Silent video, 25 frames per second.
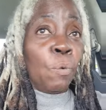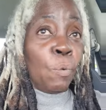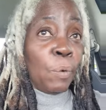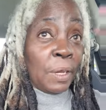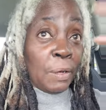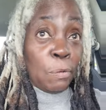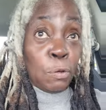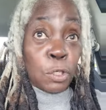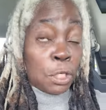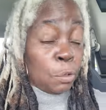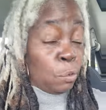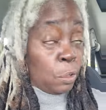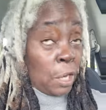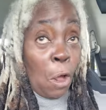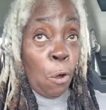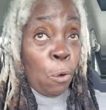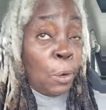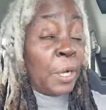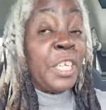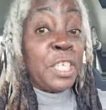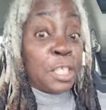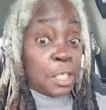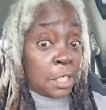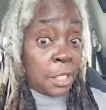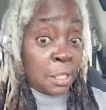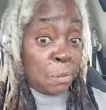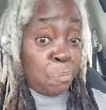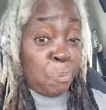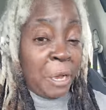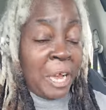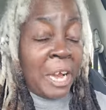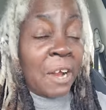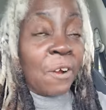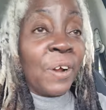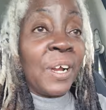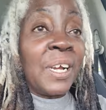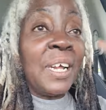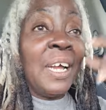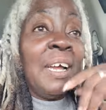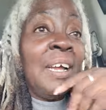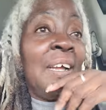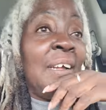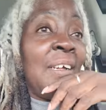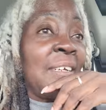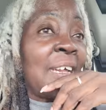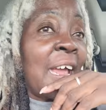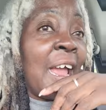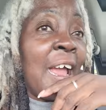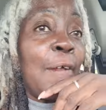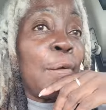when the Holy Spirit
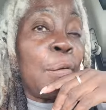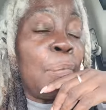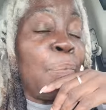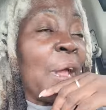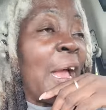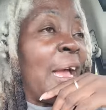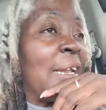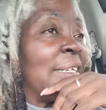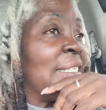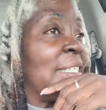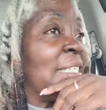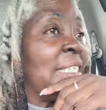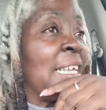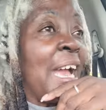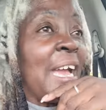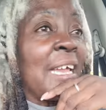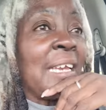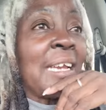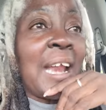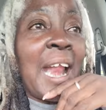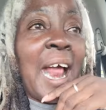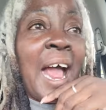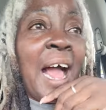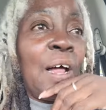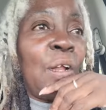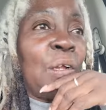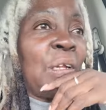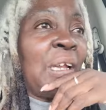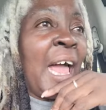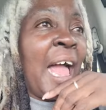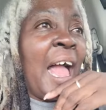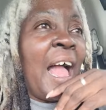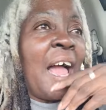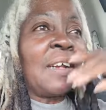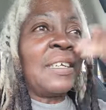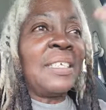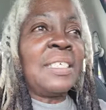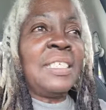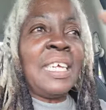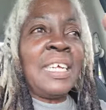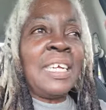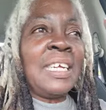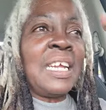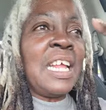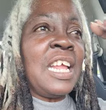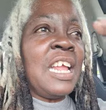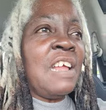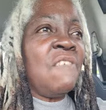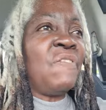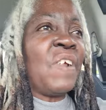came to me and said it out loud,
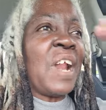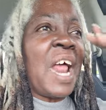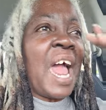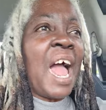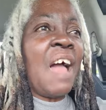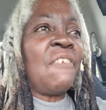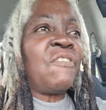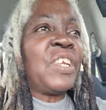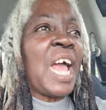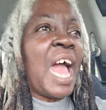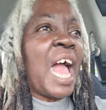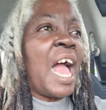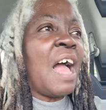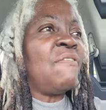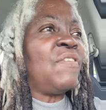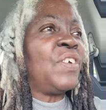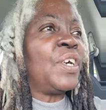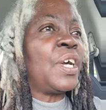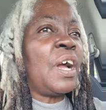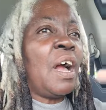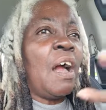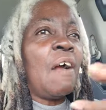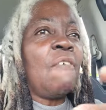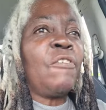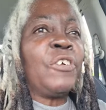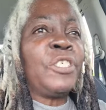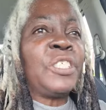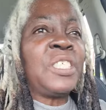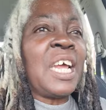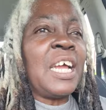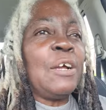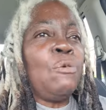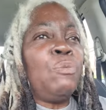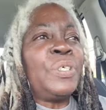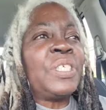didn't even have to have a conversation.